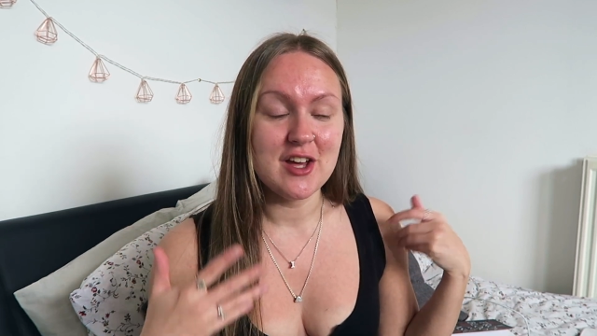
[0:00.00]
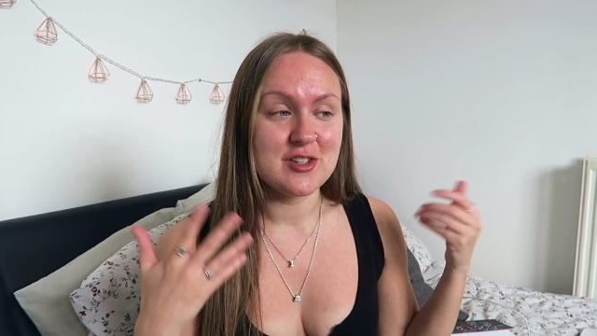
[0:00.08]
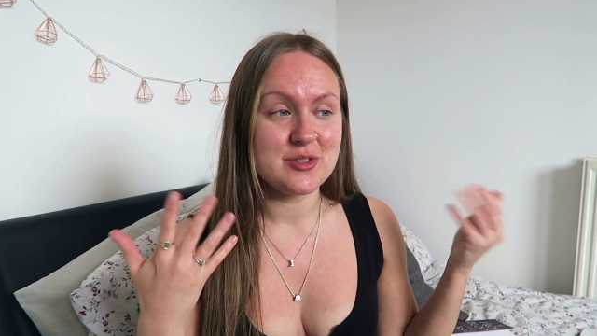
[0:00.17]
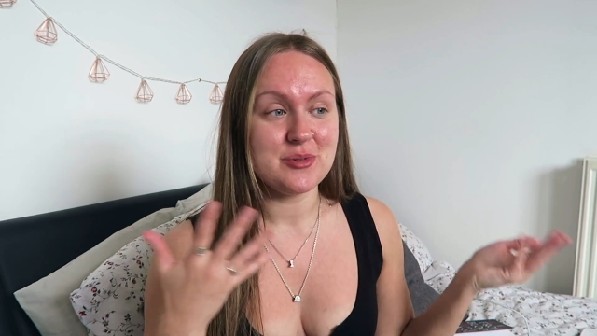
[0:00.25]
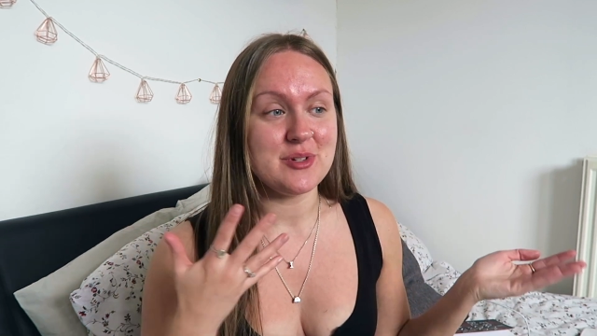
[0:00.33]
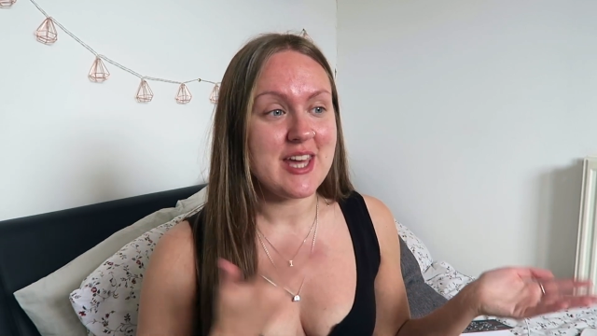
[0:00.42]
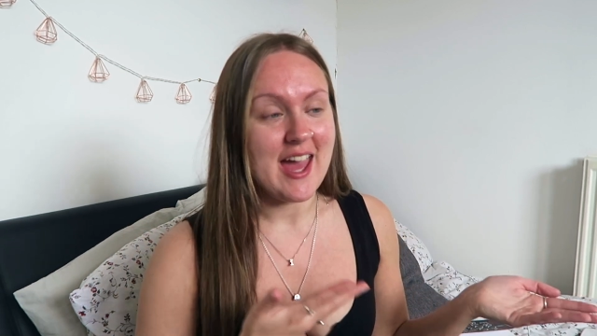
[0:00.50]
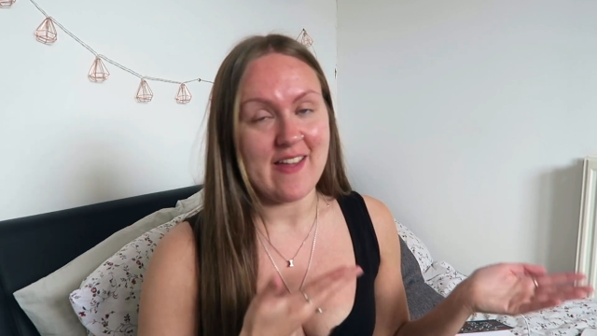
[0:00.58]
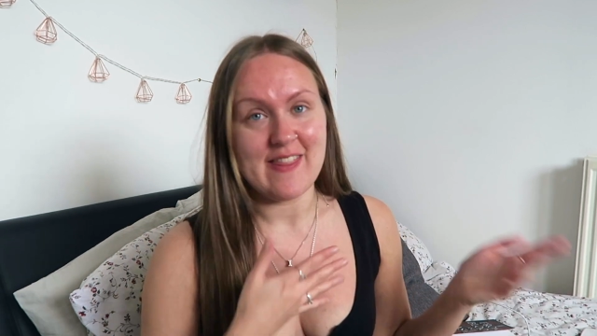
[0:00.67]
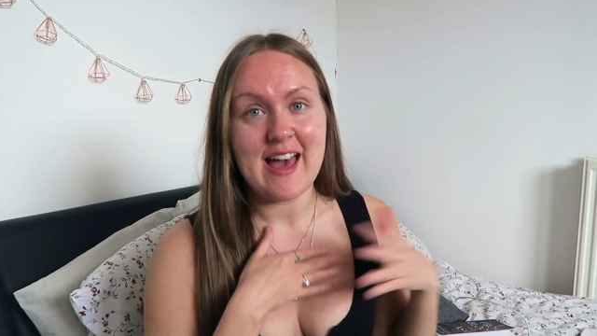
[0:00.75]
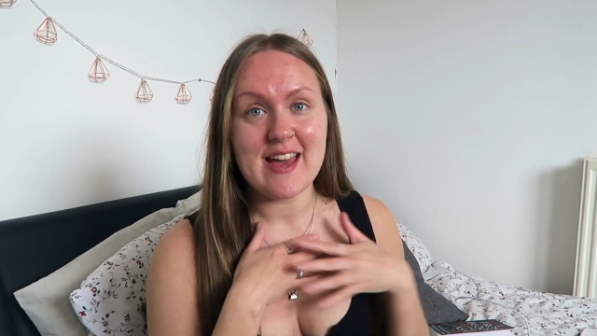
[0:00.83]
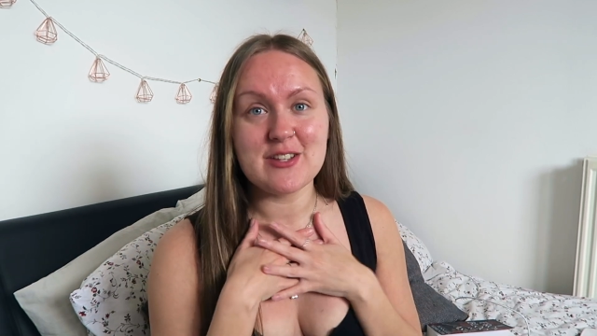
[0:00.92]
So yeah,
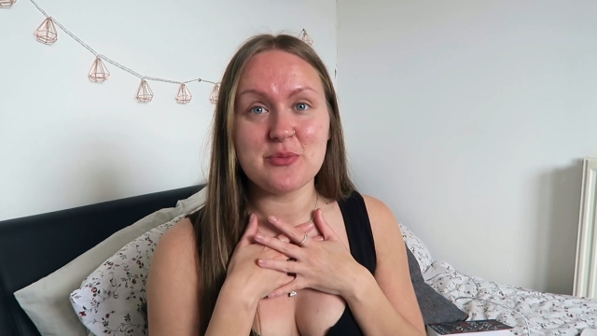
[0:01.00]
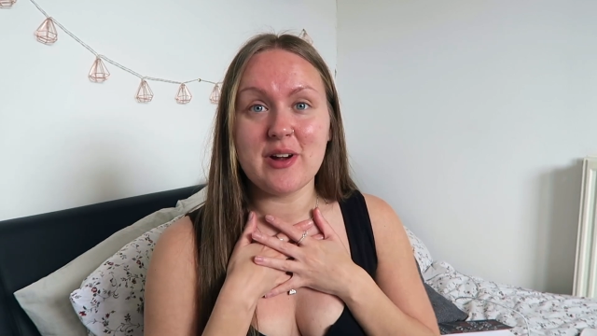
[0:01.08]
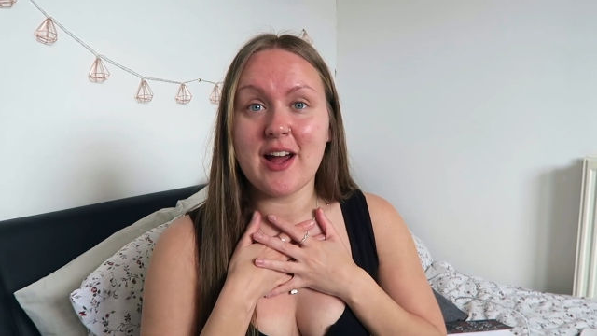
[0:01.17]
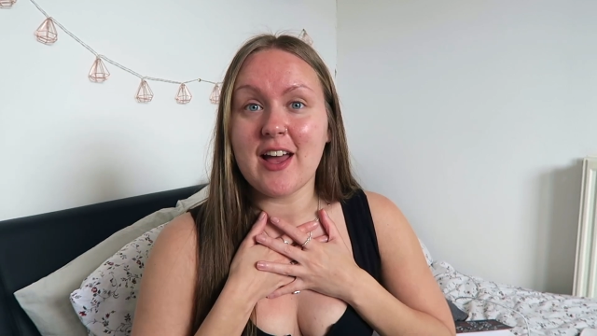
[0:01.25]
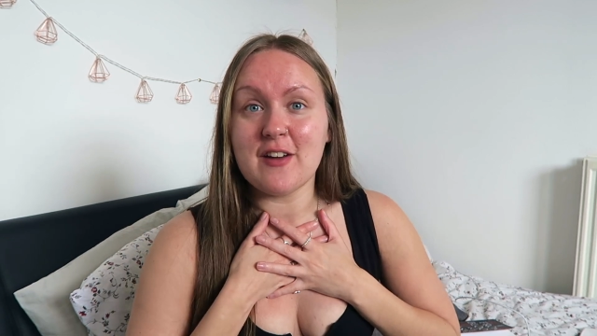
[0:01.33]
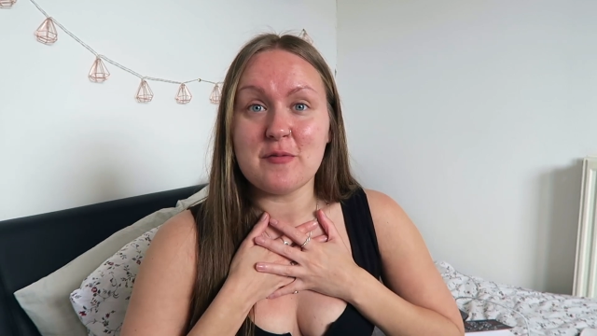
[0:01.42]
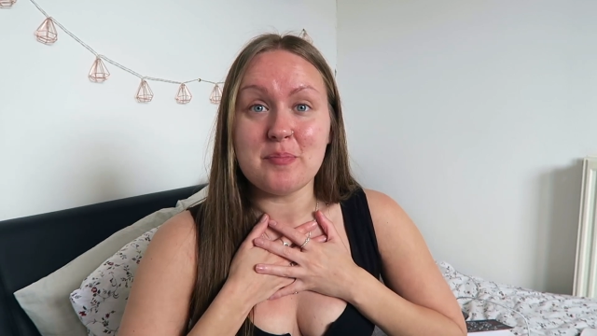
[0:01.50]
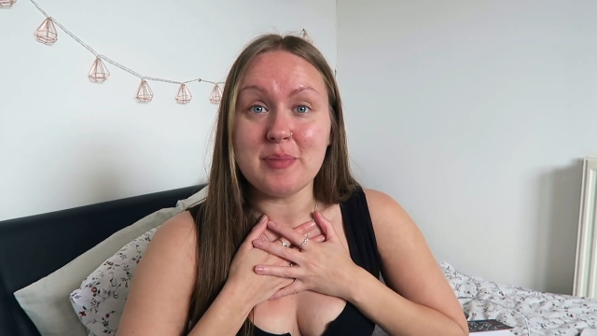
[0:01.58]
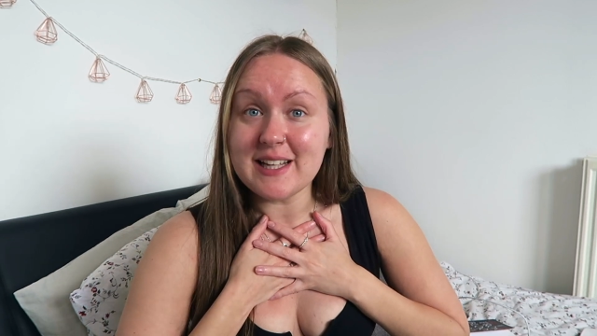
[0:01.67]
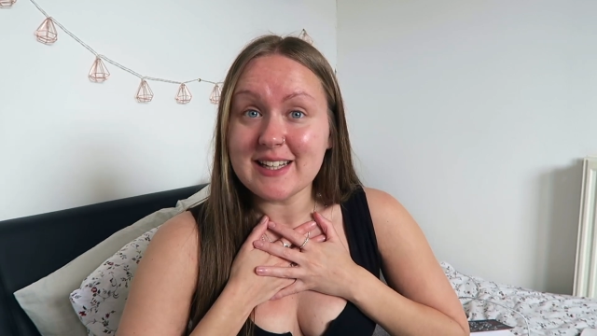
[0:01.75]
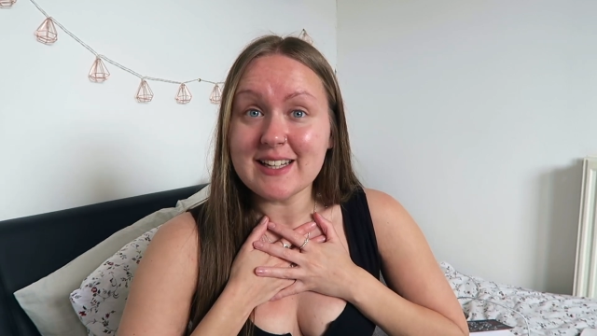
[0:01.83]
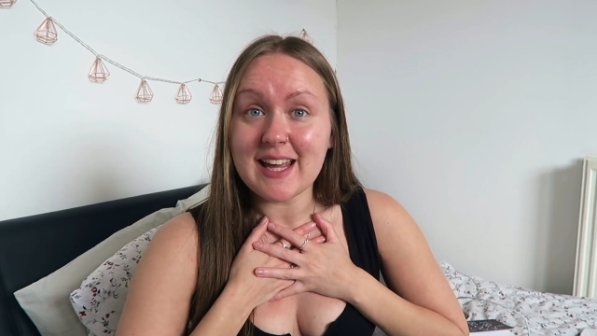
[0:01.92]
that is where I have been.